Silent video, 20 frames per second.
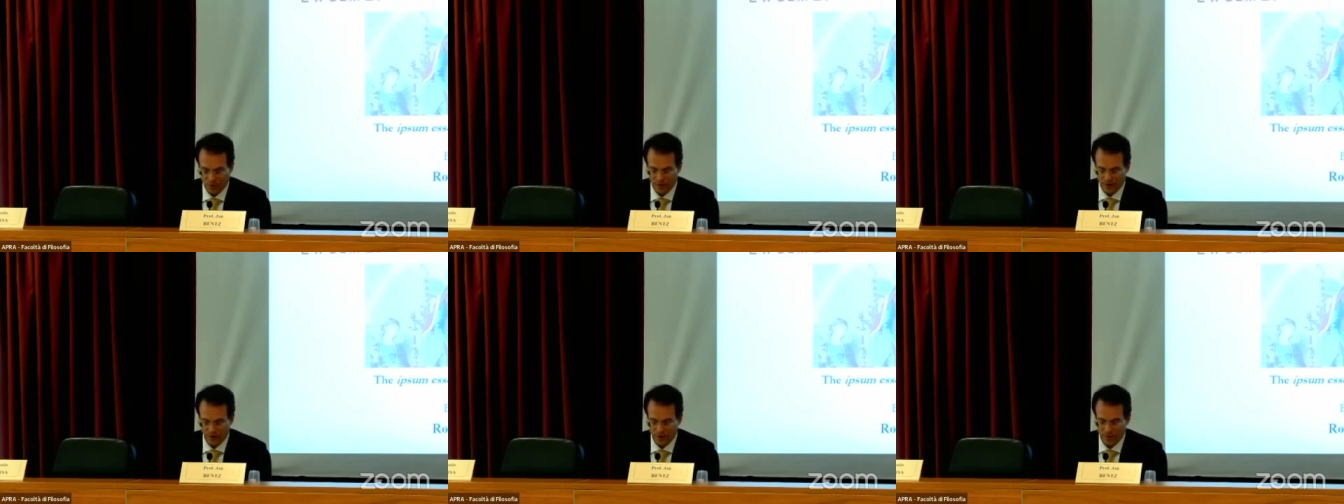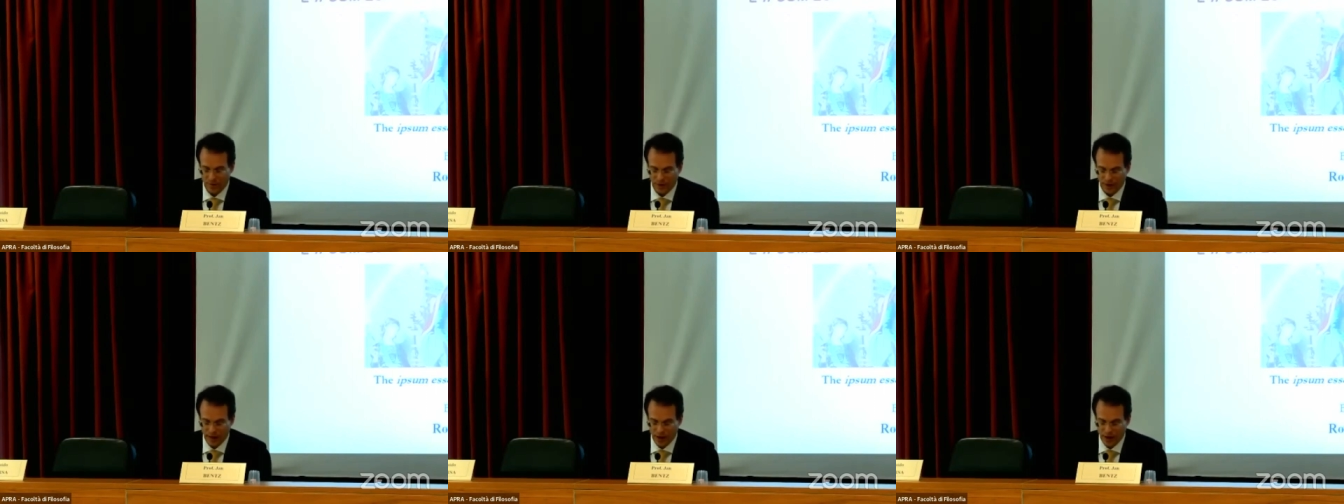With a
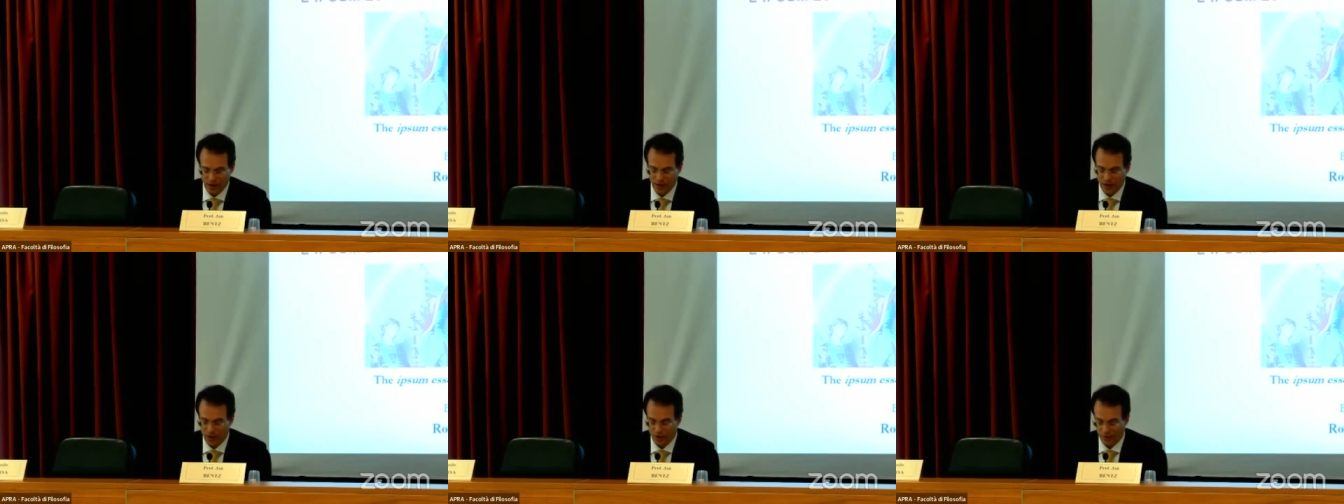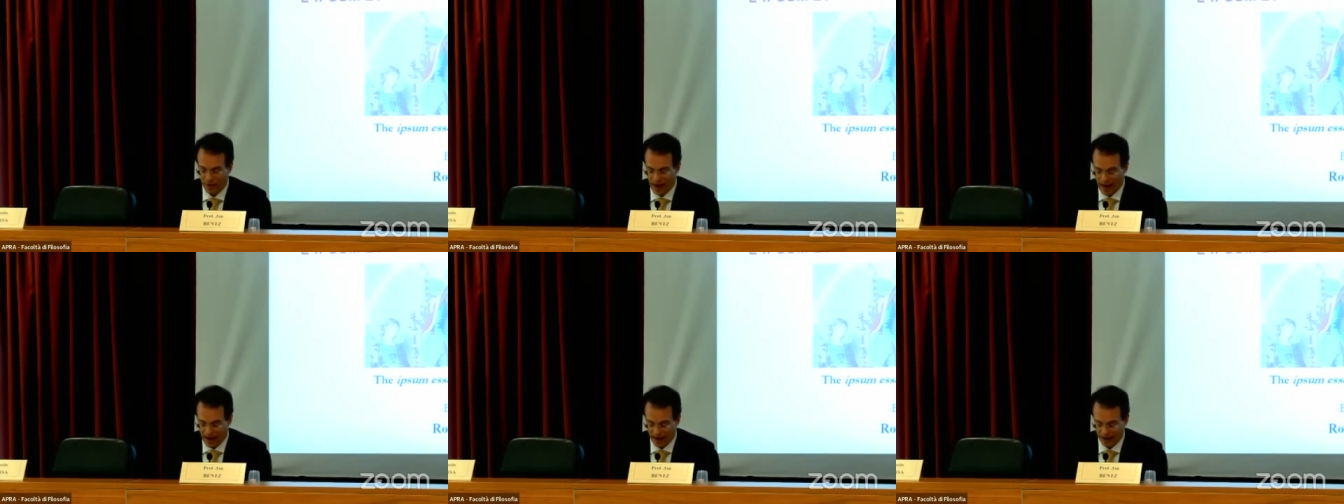similarity
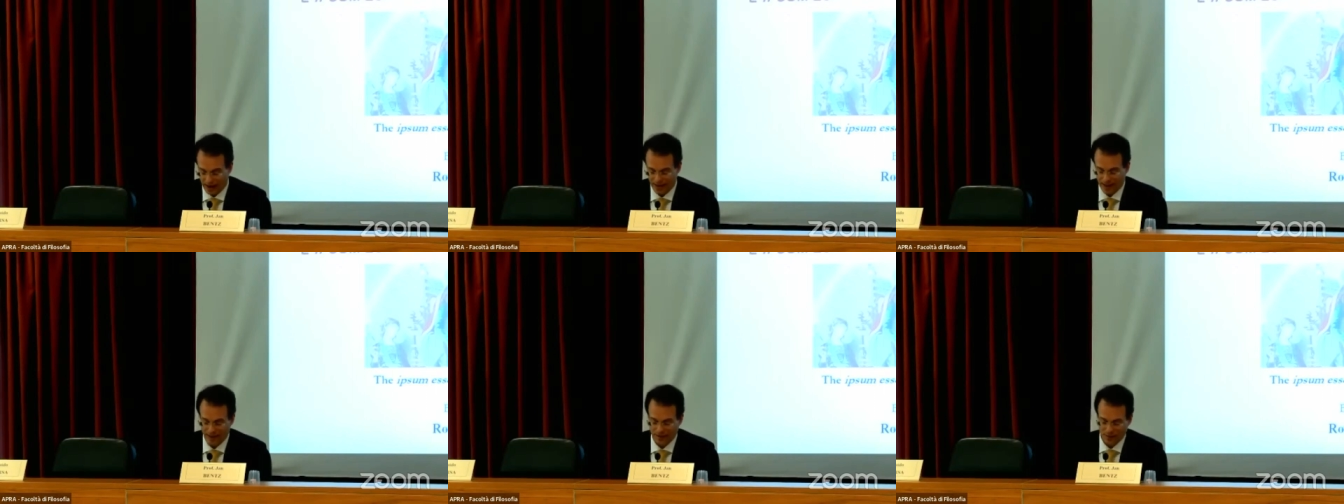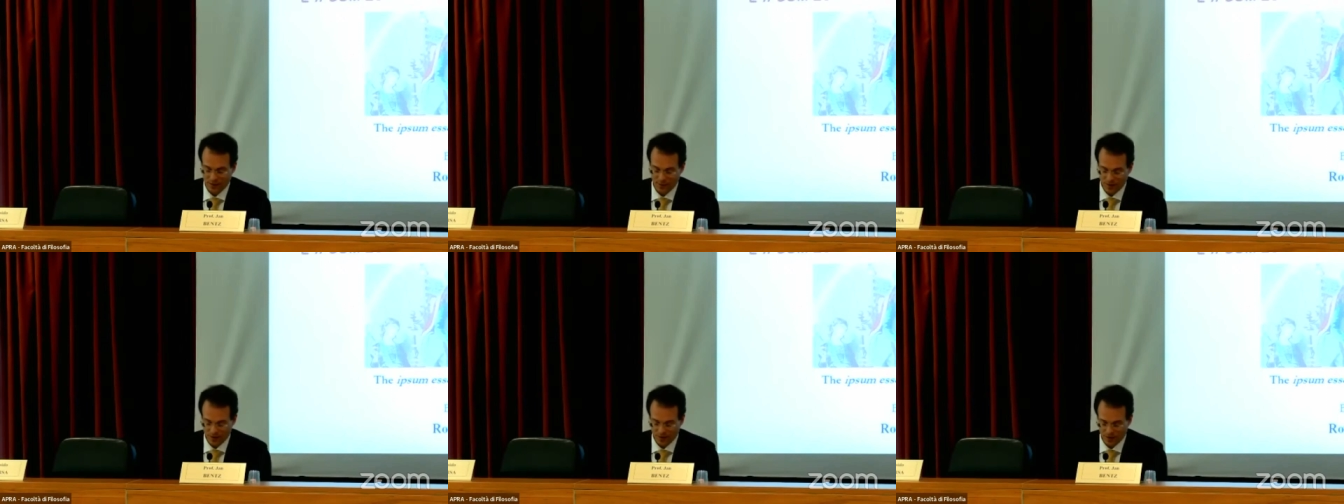of act
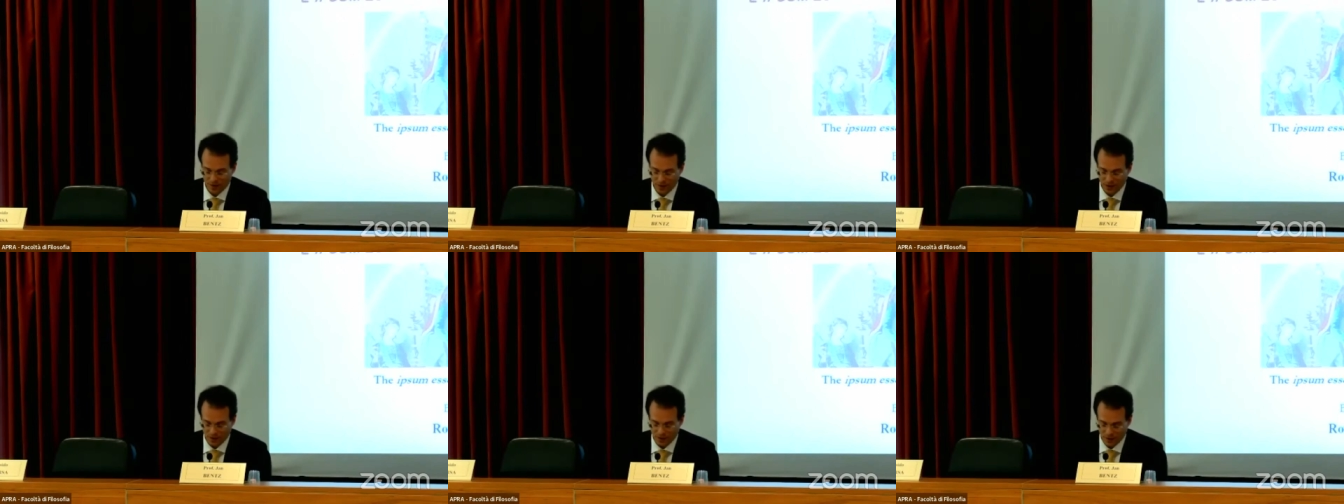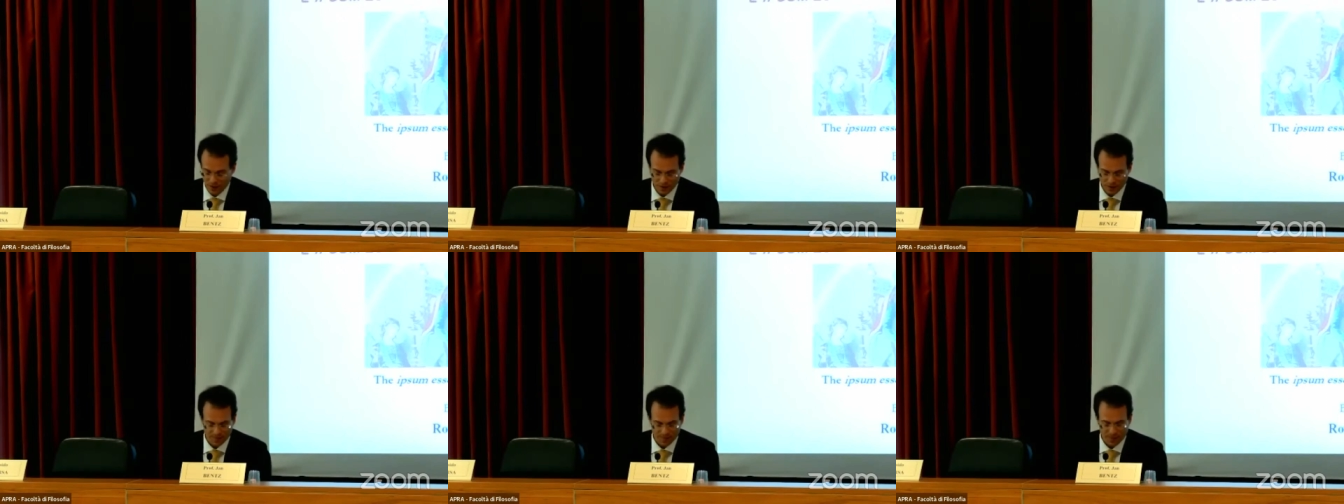and
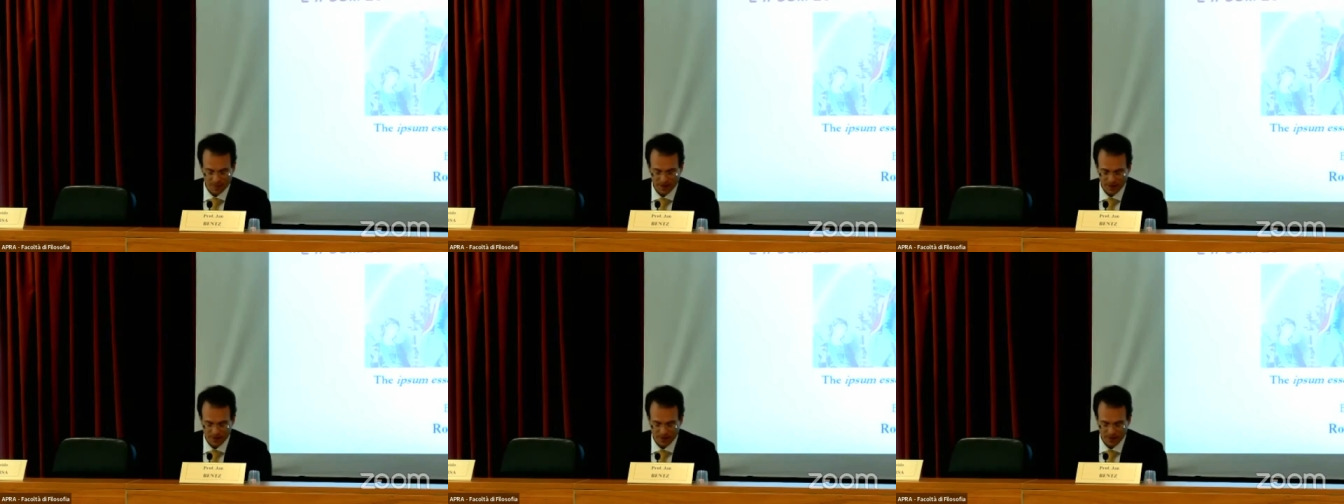subsistence,